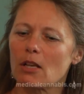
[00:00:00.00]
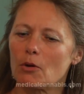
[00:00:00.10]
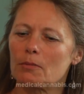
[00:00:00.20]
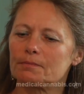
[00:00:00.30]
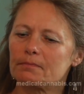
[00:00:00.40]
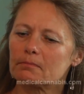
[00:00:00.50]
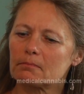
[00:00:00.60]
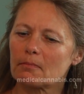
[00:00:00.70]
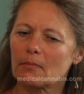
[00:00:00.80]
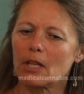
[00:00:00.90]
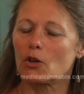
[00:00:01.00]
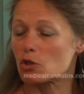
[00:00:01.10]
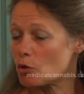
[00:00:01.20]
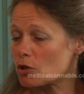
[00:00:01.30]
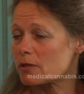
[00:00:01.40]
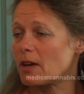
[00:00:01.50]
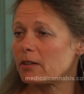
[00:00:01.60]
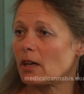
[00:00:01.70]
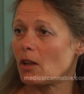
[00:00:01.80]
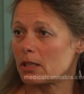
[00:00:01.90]
So, you know, soldiers
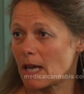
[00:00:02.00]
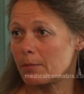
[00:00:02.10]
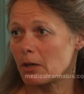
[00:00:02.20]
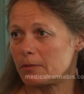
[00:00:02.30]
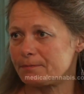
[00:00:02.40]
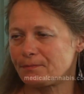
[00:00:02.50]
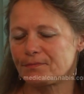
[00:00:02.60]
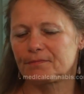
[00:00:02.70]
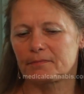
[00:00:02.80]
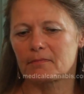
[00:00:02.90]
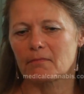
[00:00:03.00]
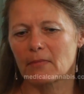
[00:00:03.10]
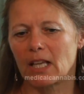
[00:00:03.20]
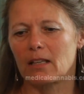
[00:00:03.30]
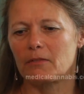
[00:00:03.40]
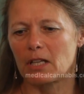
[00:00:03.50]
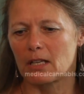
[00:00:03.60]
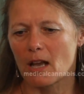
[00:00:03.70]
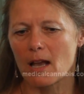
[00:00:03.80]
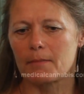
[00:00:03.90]
found out a long time ago in
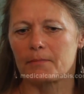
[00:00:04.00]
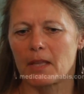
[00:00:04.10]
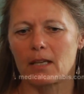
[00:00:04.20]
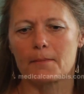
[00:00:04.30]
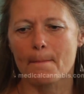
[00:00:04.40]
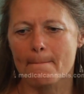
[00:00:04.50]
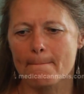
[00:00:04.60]
Vietnam that